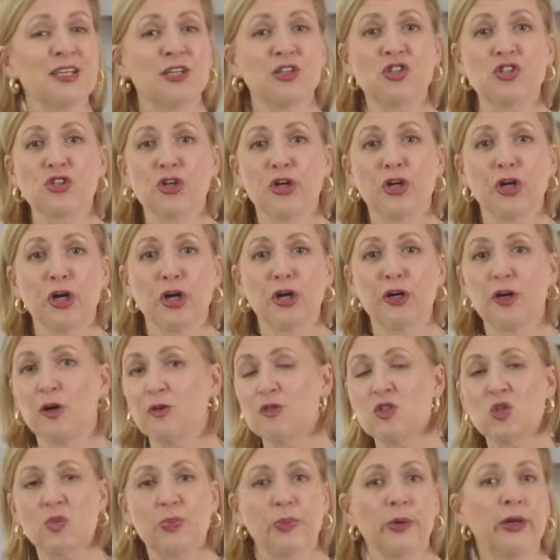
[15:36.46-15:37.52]
sugar, no
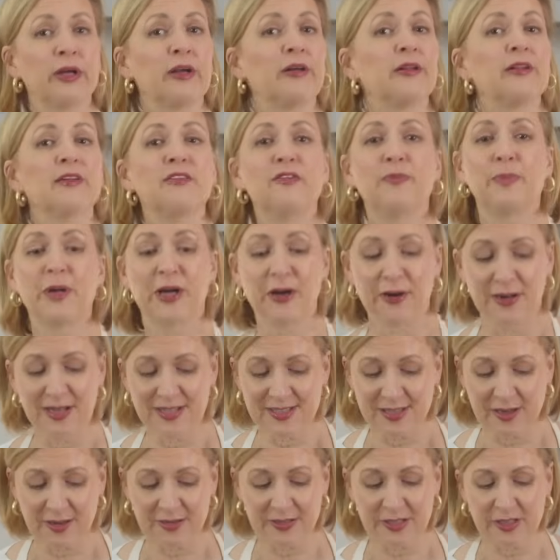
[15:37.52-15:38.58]
sprinkle of berries
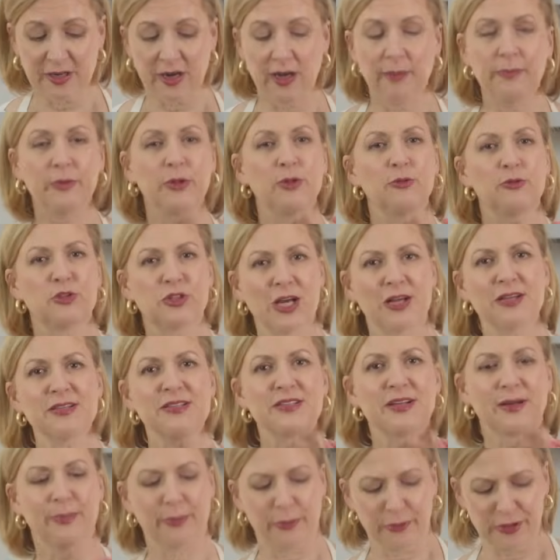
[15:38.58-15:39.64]
on top. You
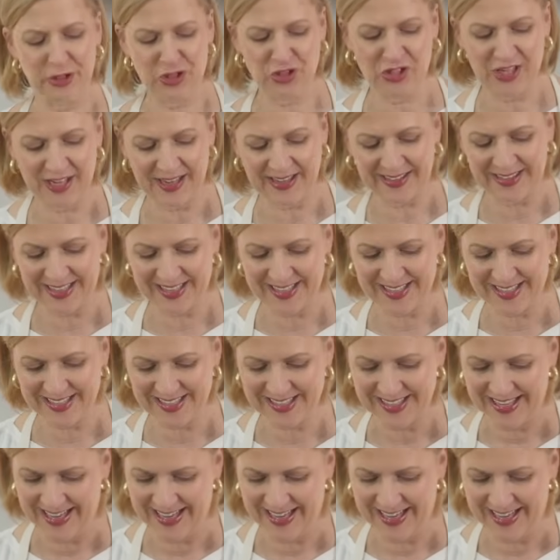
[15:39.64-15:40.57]
just appreciate this